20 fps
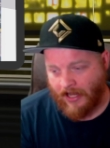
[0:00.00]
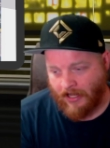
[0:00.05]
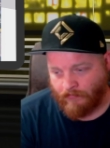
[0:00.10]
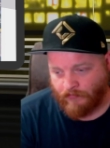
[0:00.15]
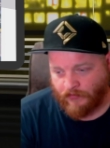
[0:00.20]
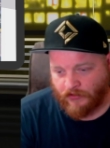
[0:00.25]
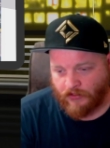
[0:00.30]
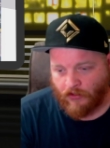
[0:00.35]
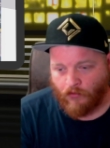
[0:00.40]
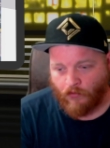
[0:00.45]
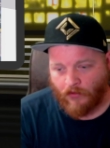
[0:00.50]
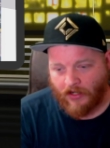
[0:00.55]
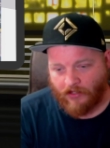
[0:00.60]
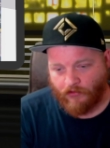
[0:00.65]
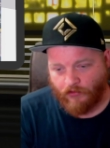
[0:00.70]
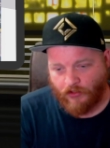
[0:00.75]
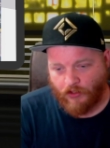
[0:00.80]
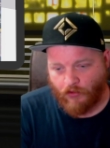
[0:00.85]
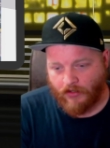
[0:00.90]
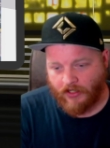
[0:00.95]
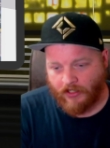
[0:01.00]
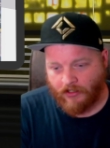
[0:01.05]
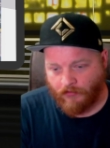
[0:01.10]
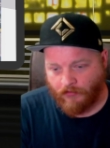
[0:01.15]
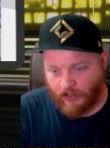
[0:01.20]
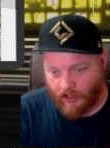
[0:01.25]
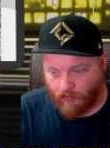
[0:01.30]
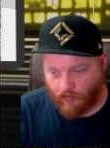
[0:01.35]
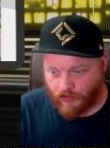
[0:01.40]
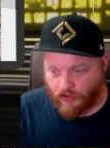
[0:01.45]
So while you want
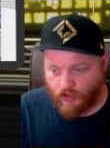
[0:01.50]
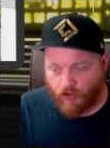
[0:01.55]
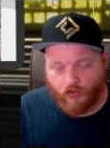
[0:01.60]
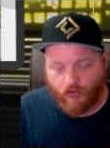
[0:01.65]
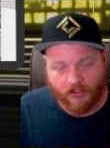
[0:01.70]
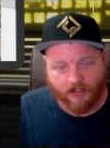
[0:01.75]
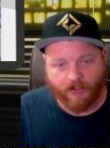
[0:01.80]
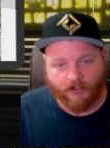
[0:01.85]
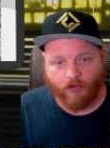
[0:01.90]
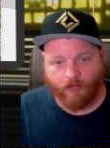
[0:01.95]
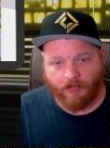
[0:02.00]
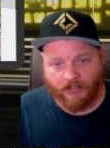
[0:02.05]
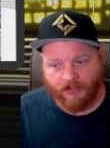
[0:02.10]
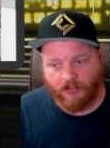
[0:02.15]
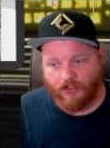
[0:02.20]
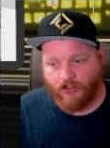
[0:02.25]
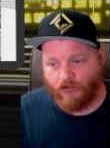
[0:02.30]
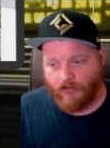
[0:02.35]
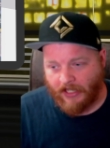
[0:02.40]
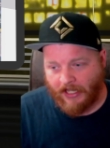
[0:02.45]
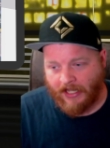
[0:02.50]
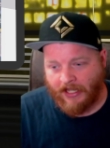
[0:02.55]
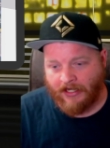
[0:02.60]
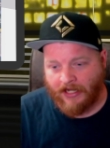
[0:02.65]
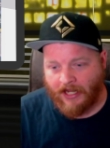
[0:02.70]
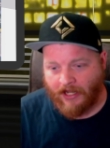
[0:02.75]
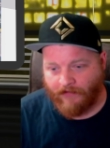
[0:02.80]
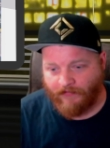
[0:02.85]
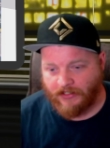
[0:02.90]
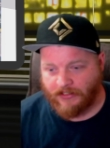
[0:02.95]
to, do the little bit that you can,
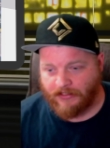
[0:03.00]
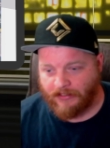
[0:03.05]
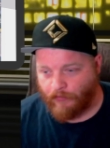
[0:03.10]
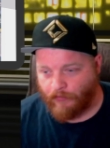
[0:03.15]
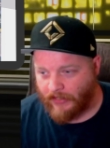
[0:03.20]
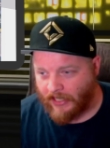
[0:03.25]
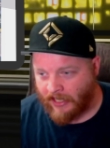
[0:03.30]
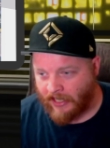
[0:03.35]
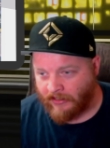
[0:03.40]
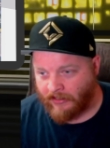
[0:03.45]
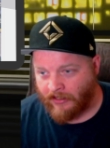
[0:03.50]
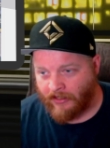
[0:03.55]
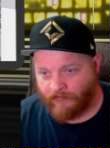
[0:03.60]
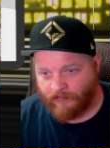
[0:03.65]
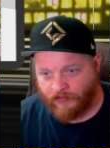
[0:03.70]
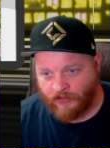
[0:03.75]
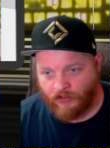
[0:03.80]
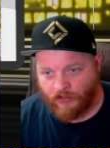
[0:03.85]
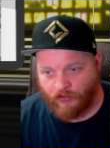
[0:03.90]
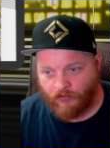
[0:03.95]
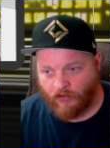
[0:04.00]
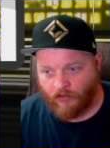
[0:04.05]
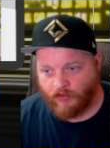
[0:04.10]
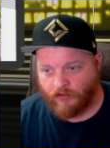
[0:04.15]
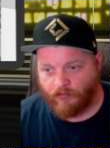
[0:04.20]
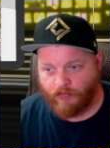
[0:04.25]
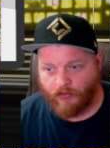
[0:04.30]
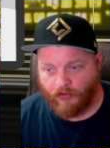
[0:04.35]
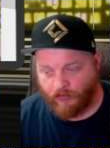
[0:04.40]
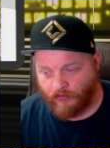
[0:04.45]
obviously we had enough to do those
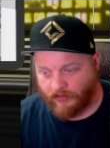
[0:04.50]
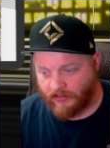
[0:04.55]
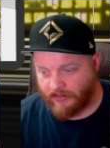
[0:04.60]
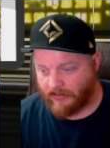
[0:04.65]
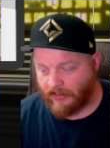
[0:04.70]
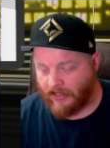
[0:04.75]
boots.